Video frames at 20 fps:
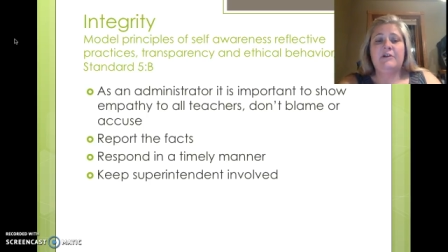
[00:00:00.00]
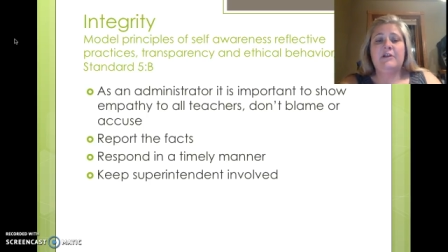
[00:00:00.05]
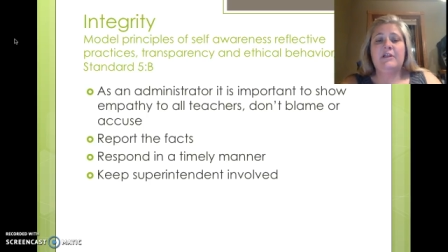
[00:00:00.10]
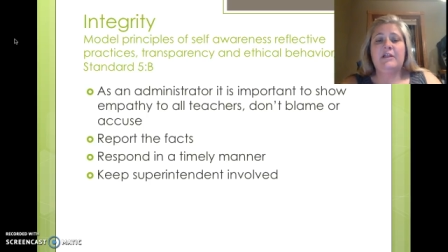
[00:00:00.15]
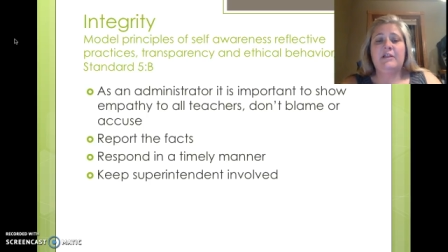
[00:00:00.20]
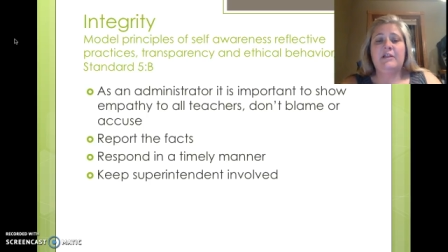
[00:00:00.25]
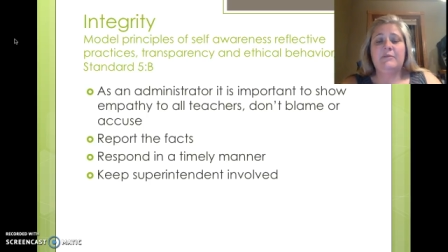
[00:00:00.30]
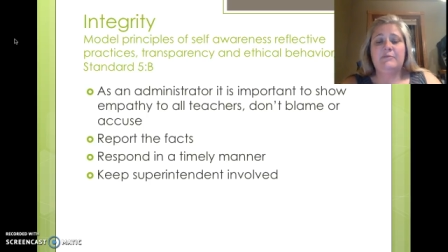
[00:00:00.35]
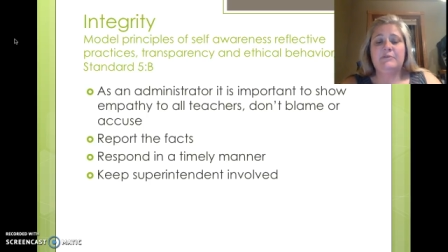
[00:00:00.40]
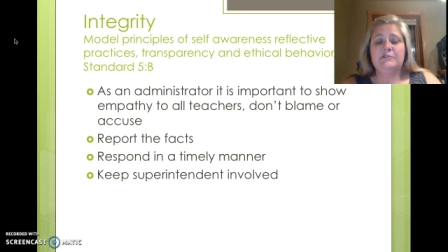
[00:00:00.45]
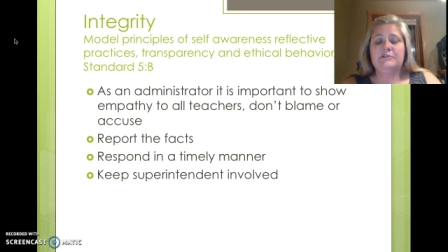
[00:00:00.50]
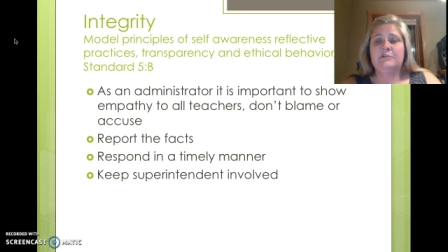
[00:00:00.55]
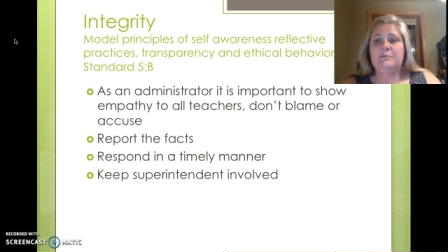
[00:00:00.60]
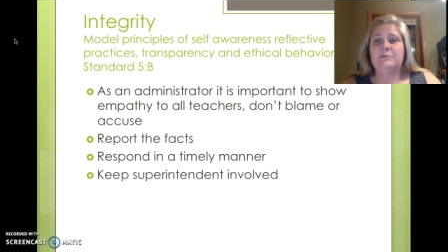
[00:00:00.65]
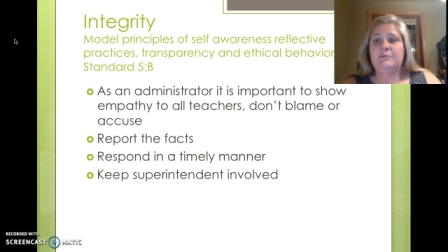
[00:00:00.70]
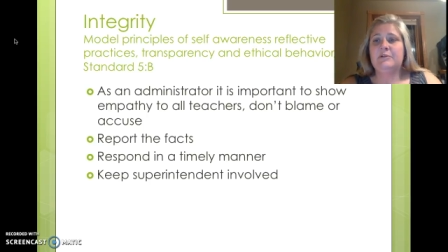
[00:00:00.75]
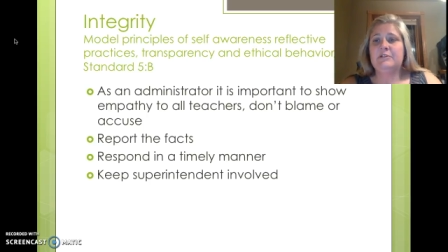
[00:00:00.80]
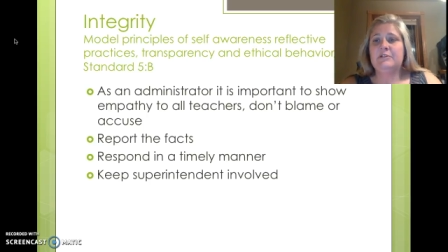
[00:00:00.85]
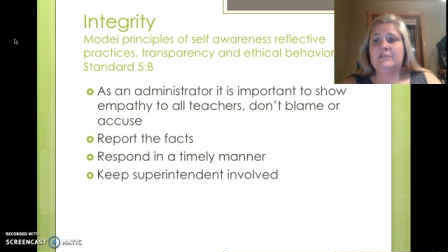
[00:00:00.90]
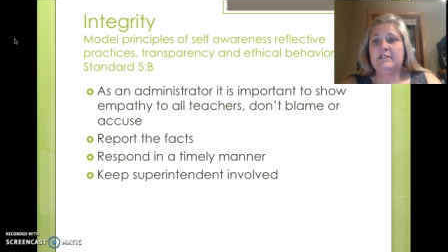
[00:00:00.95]
and keep the
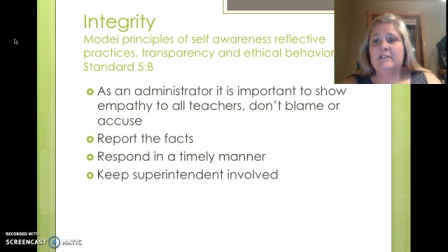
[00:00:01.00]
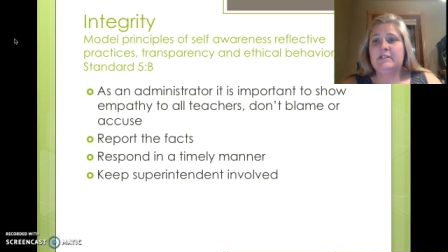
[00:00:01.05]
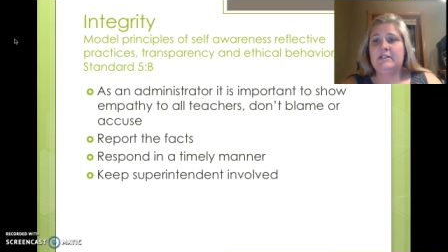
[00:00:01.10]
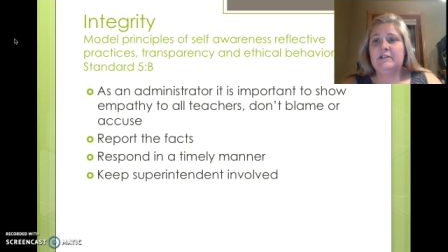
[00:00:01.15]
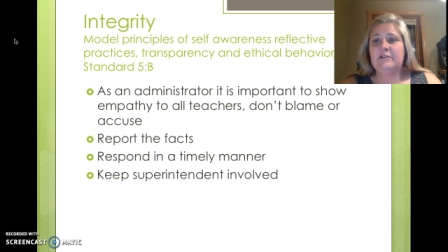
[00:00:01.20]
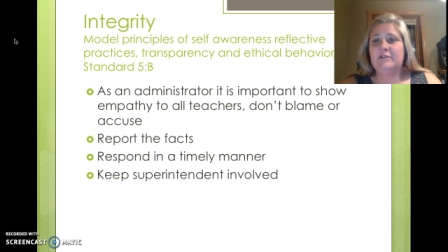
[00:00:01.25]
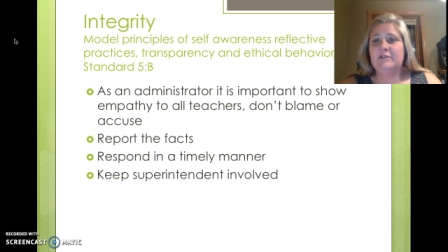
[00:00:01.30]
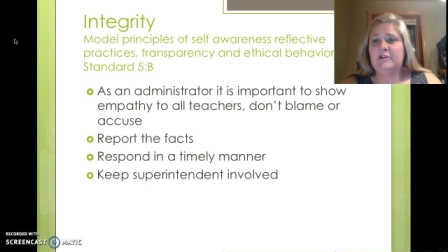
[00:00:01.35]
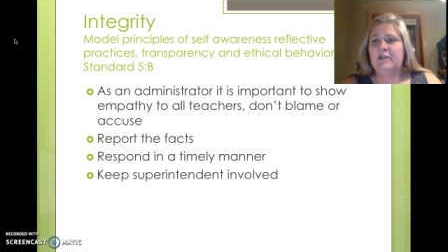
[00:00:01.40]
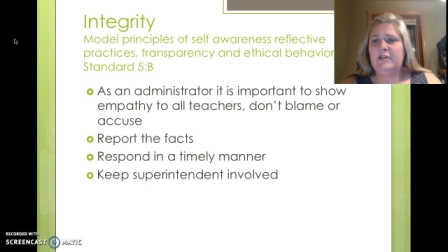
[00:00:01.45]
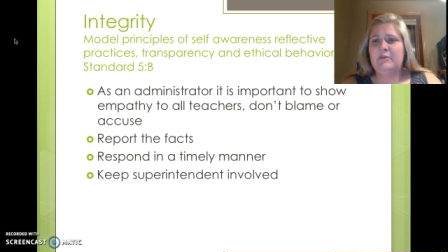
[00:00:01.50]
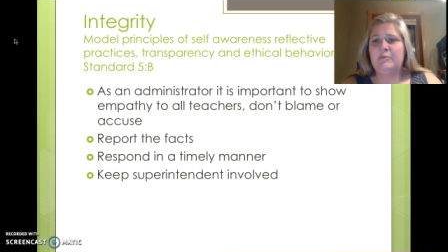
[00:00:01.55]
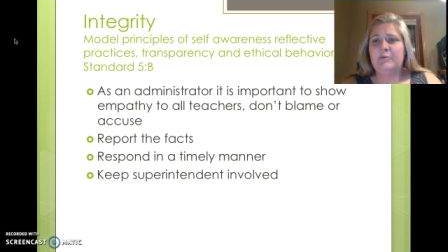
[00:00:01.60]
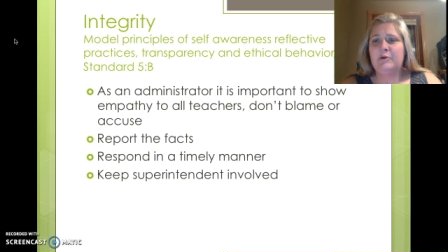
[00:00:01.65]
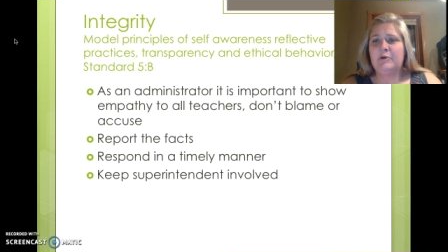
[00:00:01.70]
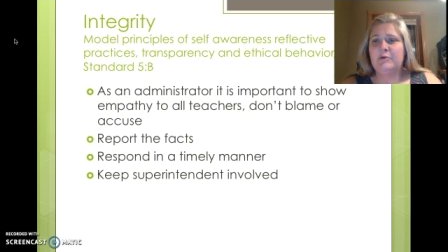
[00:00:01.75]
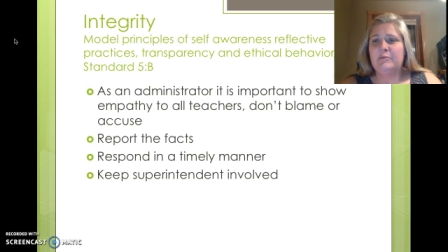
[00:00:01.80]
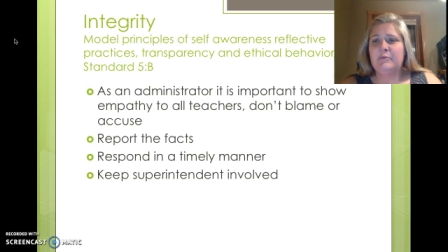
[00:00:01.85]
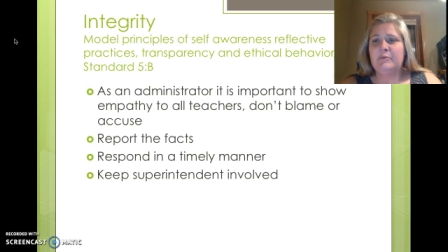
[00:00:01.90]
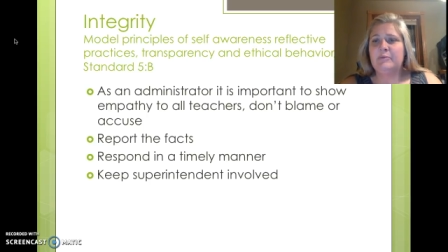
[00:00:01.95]
superintendent or any
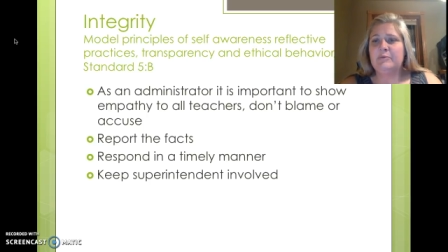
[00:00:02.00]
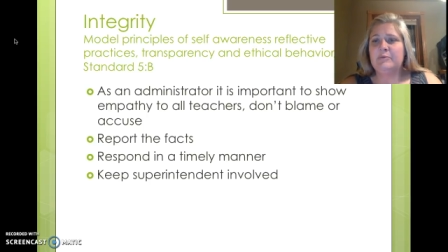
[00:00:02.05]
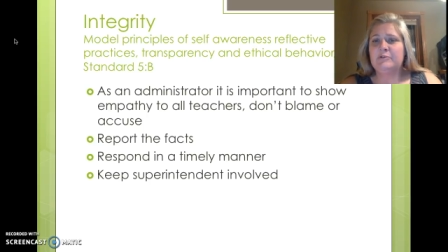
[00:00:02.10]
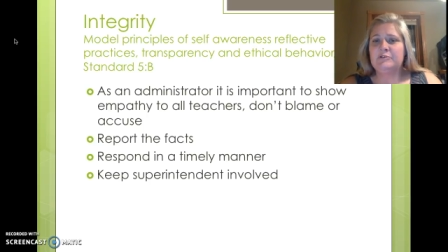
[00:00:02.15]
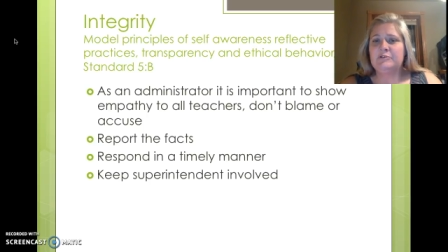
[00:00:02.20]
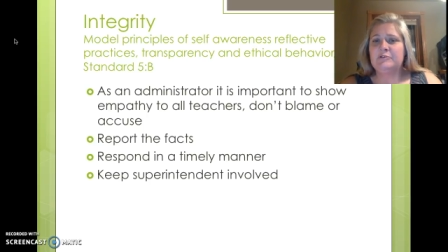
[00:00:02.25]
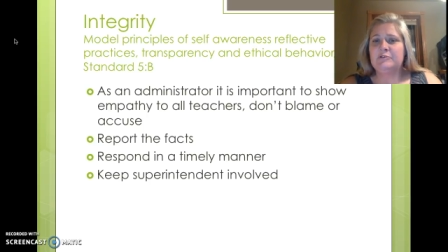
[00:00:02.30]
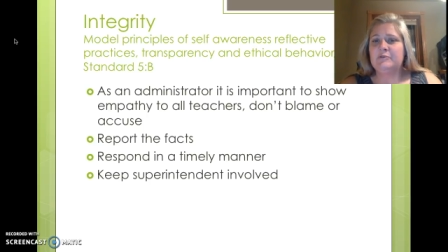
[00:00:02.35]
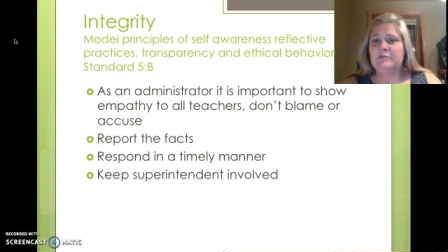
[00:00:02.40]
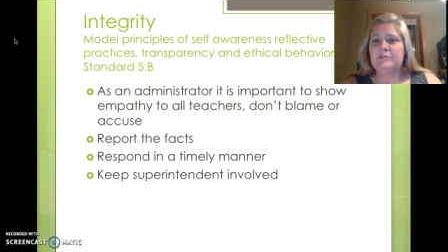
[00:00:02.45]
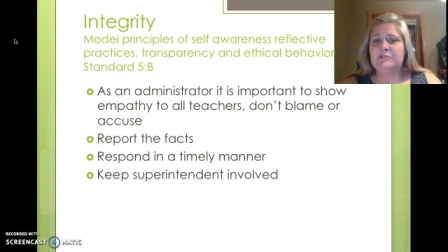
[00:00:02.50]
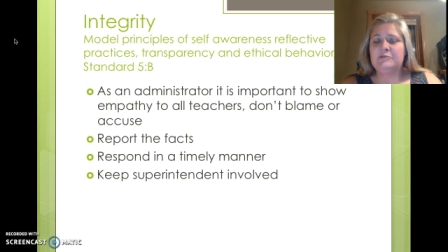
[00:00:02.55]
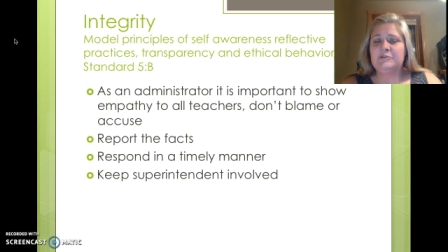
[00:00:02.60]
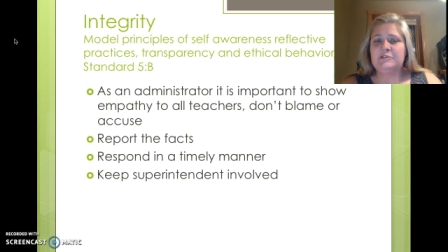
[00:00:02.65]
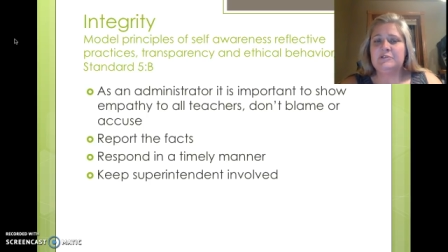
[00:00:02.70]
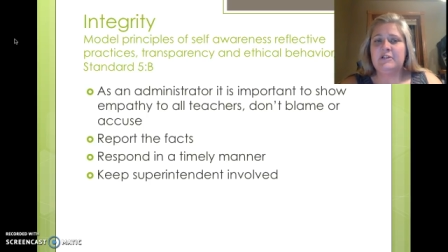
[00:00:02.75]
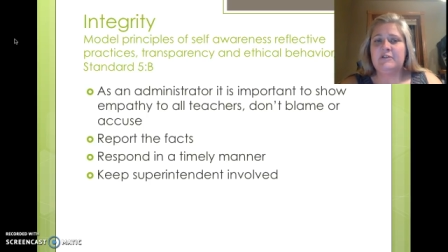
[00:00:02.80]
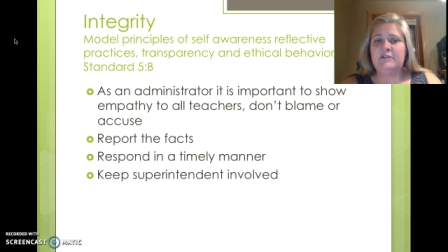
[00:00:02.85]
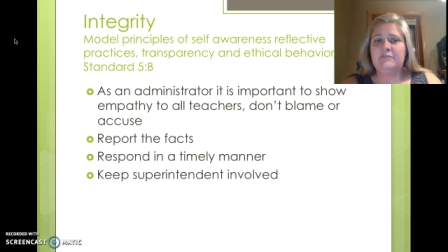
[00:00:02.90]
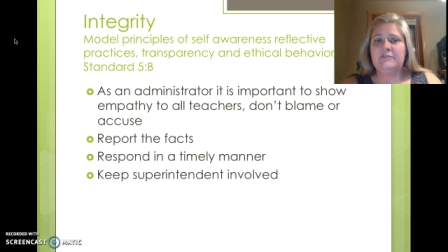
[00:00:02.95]
board members or
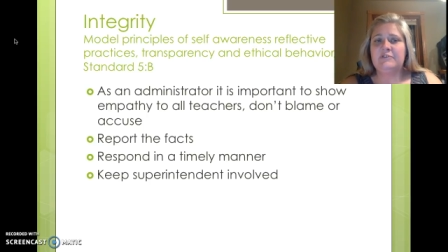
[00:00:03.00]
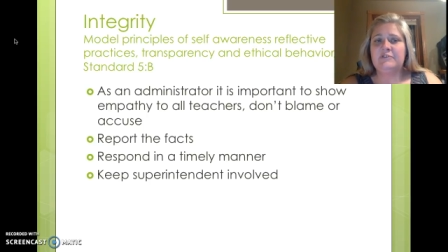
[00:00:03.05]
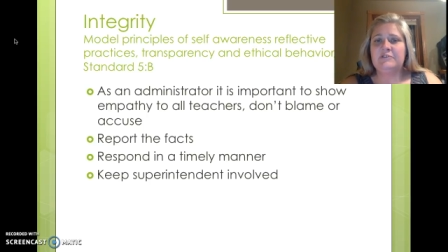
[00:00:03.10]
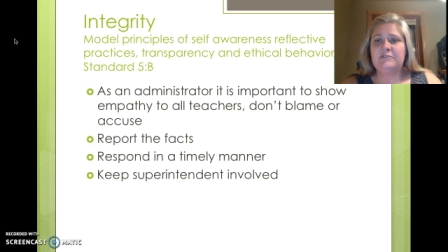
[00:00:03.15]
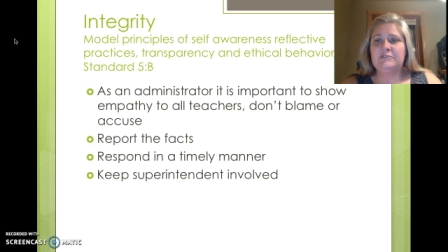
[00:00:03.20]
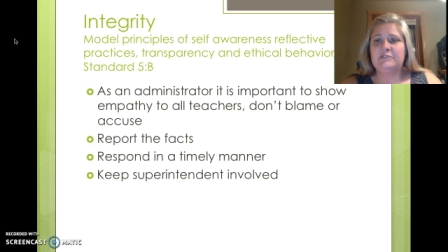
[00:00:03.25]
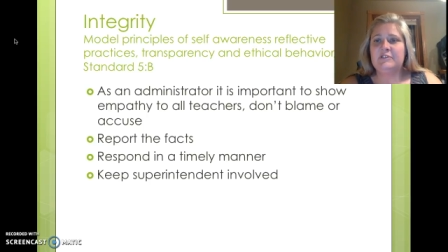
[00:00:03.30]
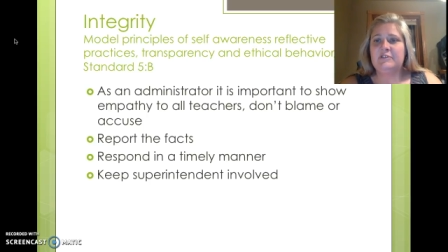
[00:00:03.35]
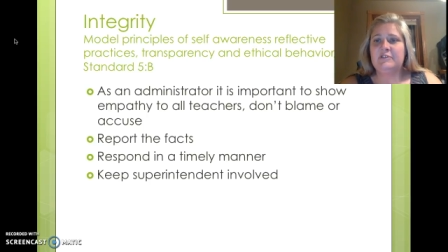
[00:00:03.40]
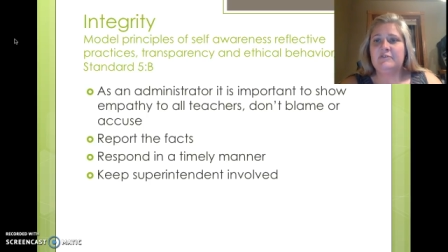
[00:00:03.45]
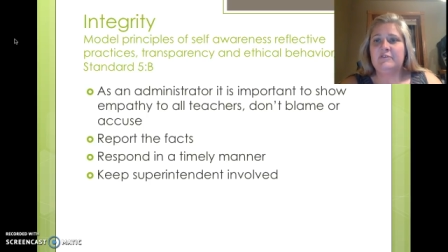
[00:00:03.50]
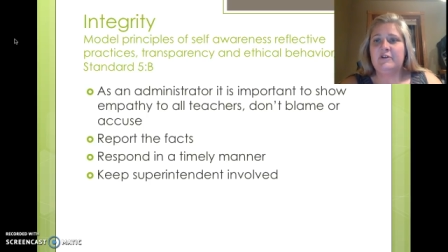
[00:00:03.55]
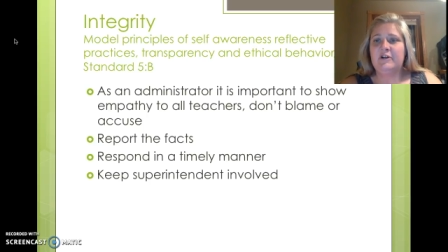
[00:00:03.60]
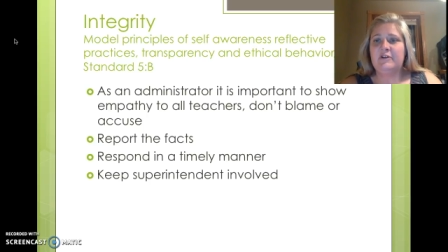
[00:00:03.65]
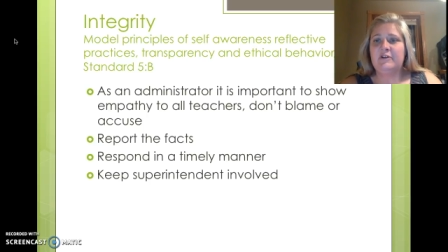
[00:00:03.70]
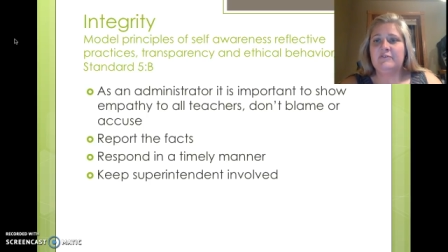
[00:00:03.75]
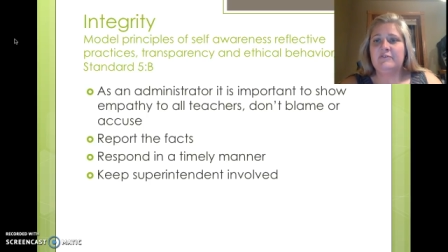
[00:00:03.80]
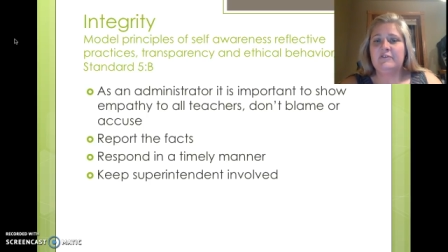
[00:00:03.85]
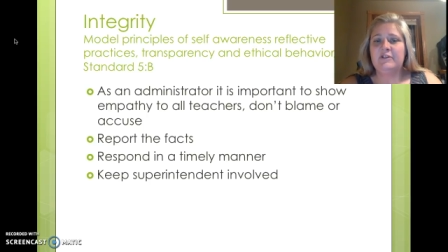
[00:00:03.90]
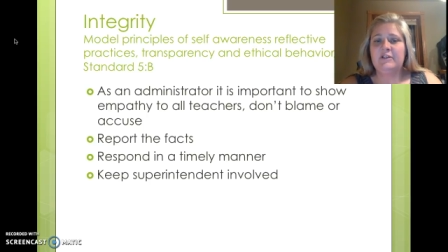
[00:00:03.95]
resource officers
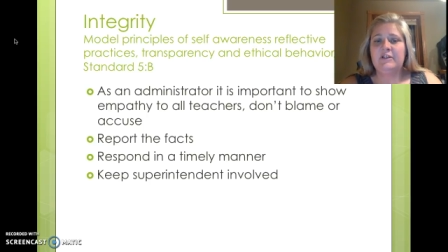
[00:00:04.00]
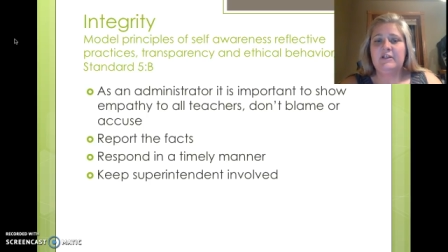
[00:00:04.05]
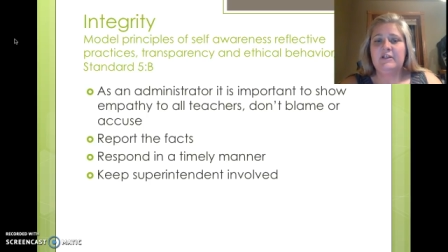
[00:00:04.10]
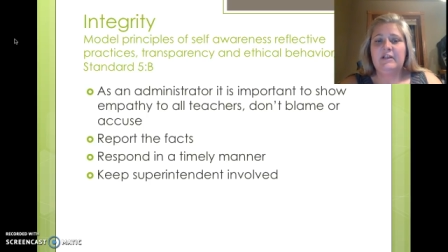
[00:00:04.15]
involved